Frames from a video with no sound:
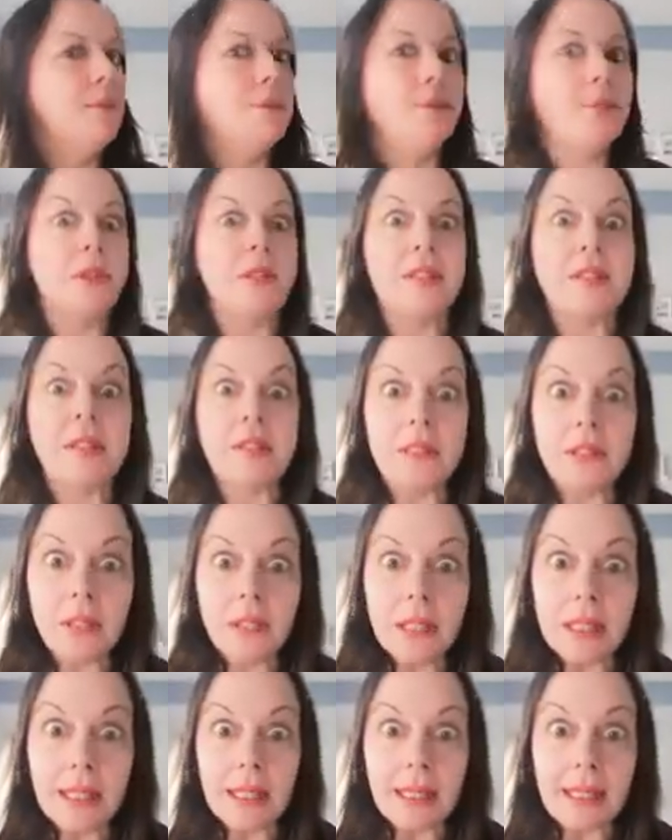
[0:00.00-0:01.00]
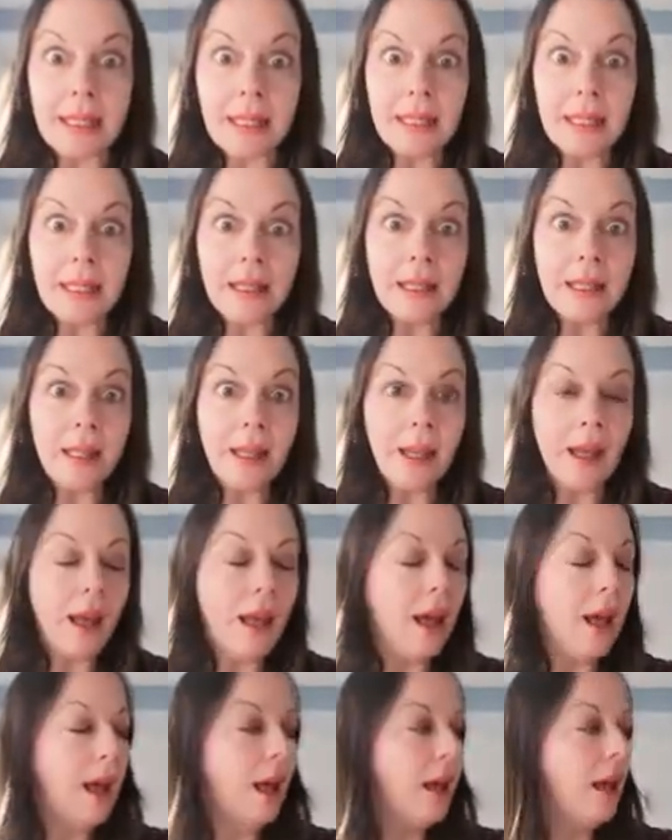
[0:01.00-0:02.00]
But suddenly,
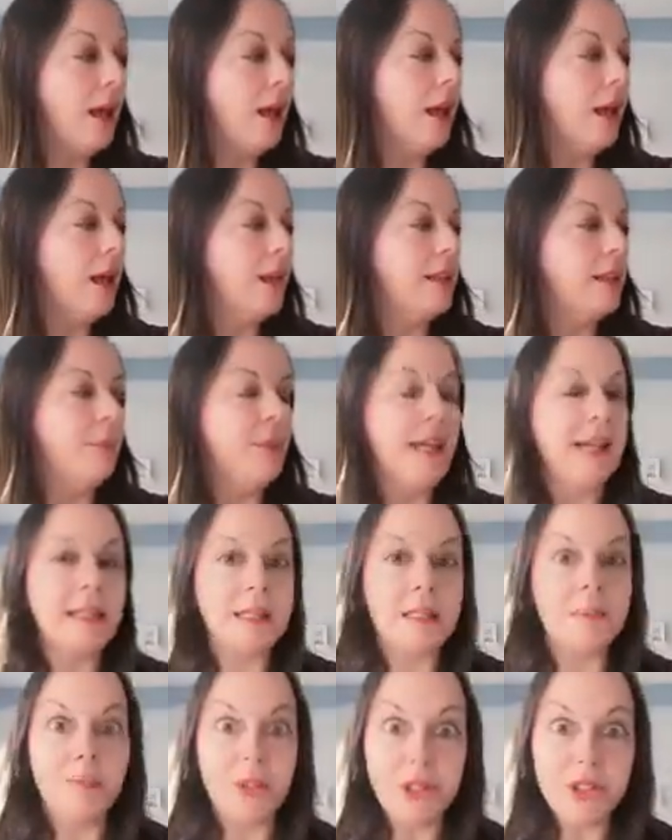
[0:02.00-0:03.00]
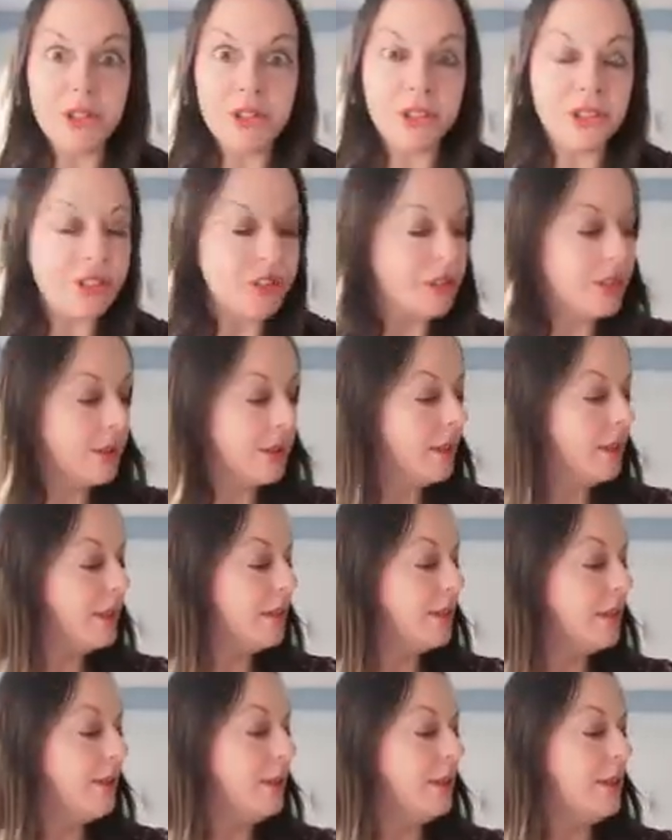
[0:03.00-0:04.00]
the plane spluttered.
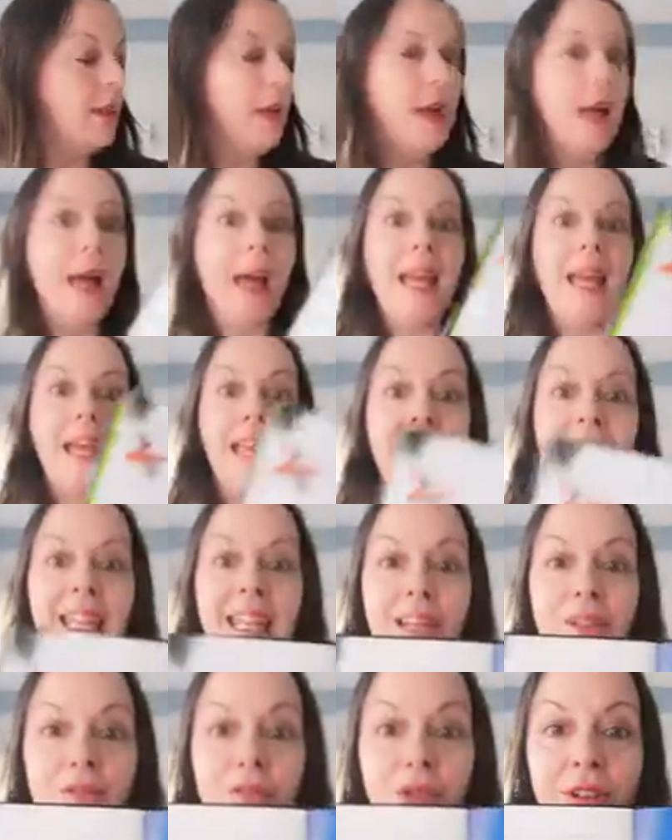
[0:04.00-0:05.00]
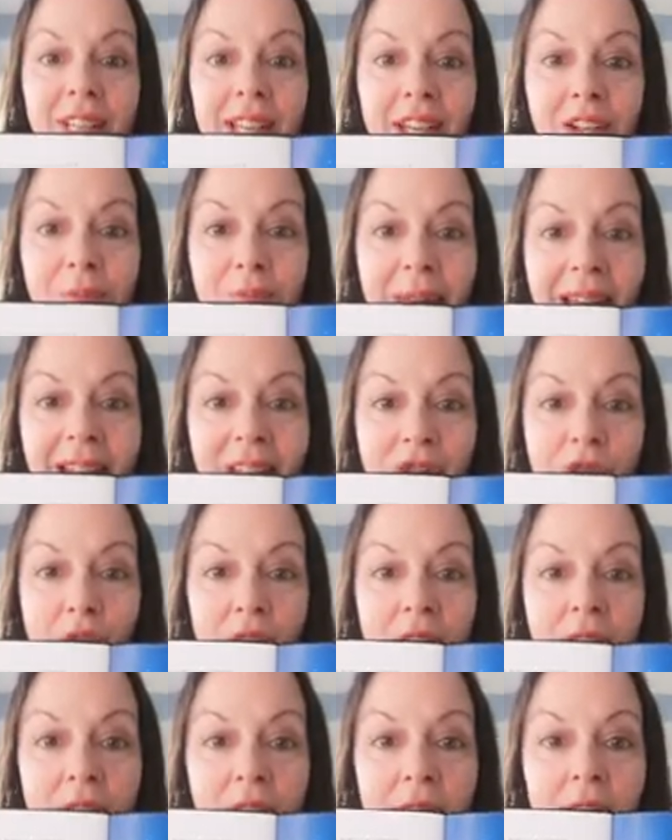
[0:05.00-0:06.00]
It had run out of
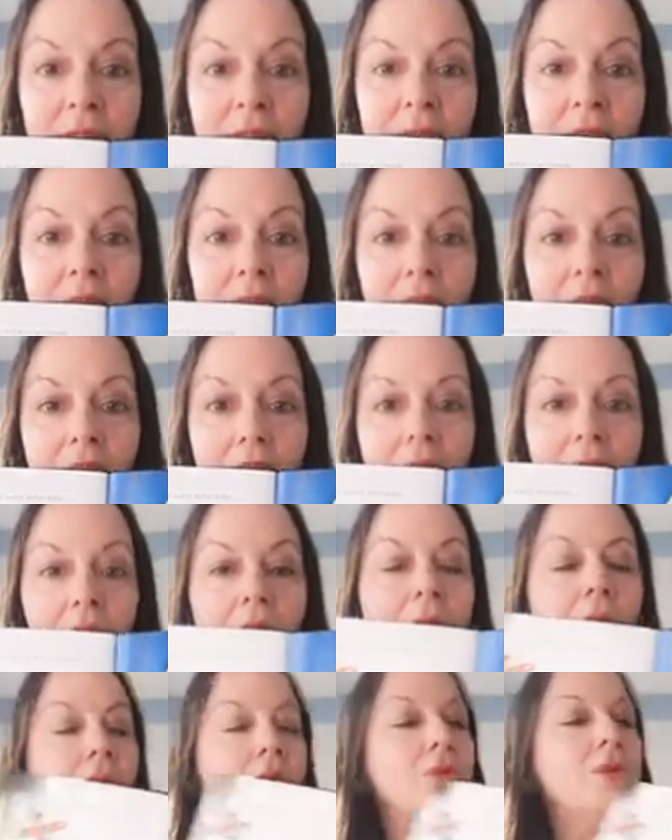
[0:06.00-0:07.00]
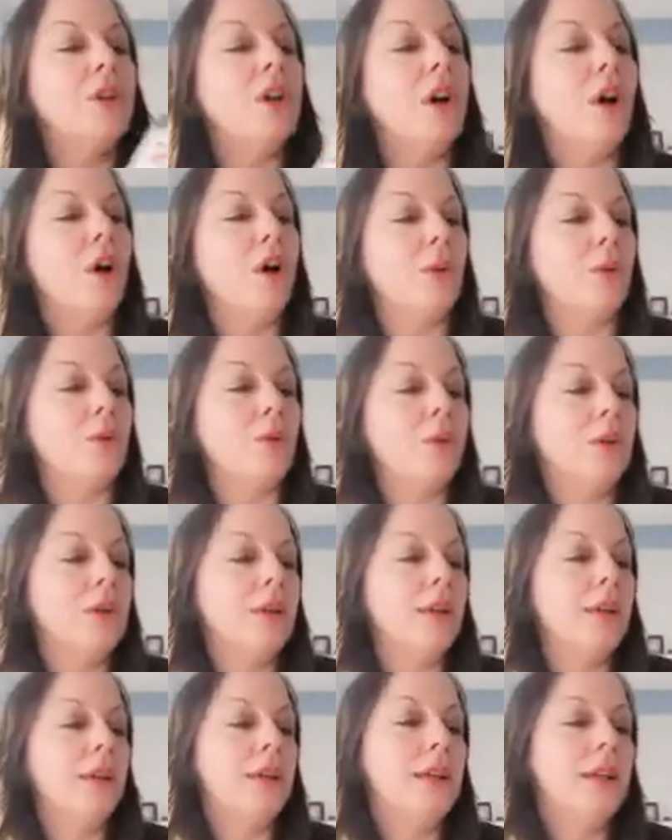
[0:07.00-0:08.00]
petrol. Oh no!
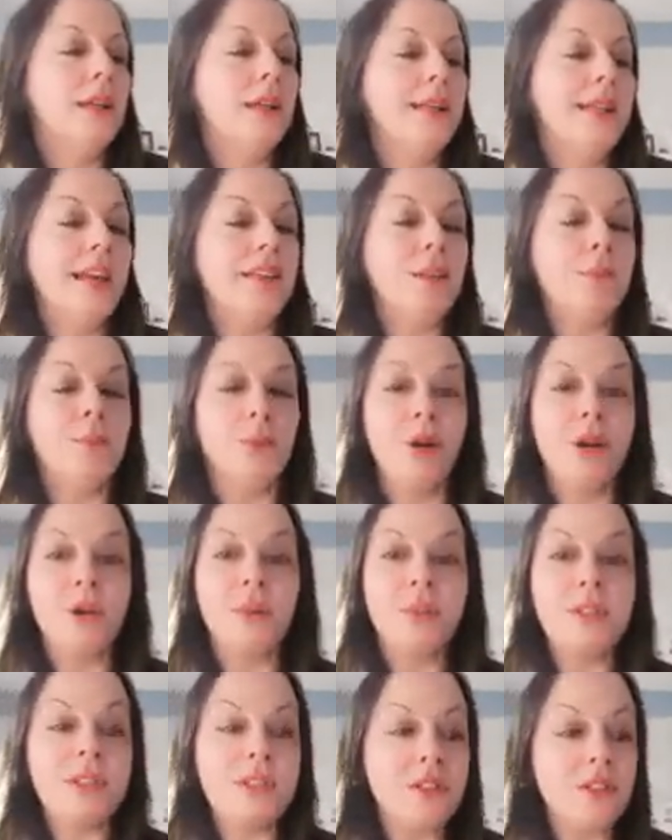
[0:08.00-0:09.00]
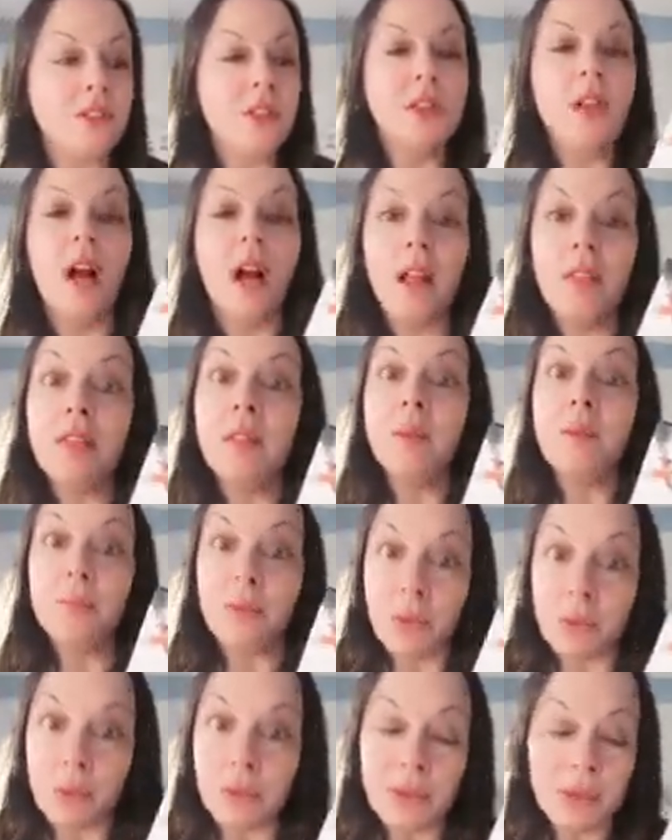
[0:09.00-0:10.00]
Now the boy was stuck on the
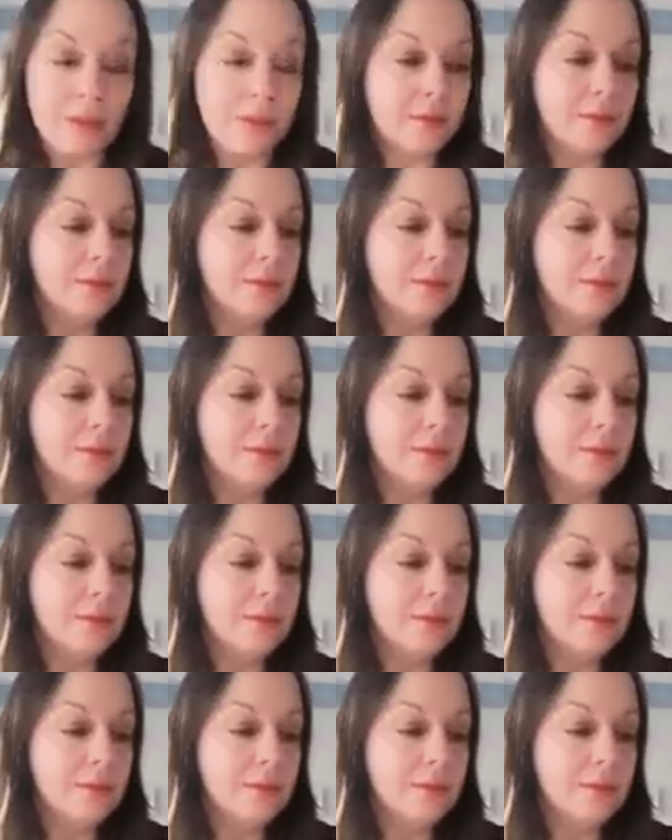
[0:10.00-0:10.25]
moon.